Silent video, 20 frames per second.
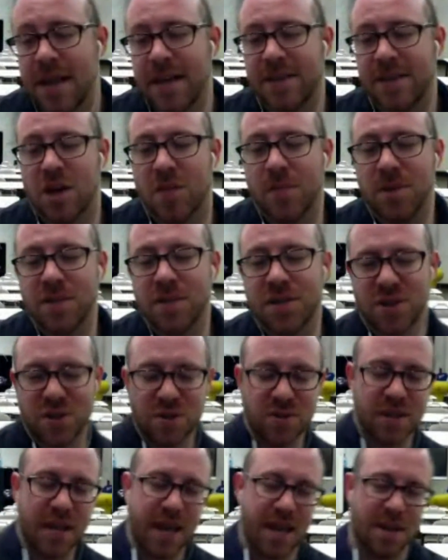almost
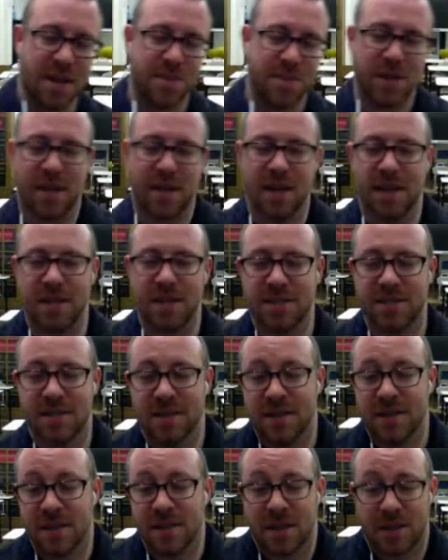too late because
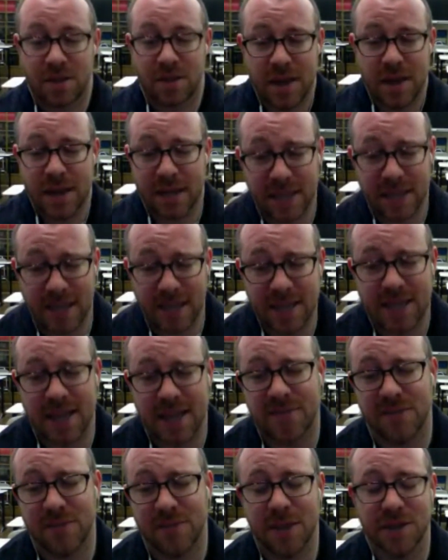they're not going to get that
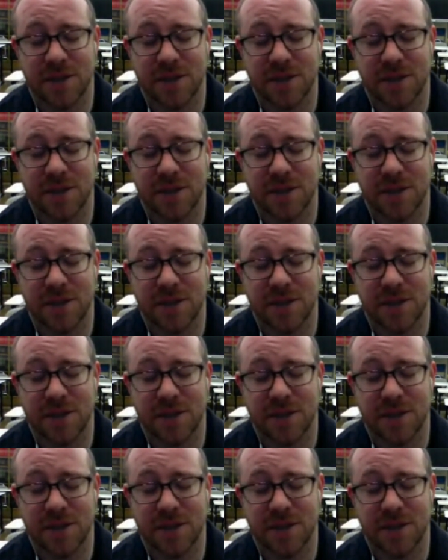information.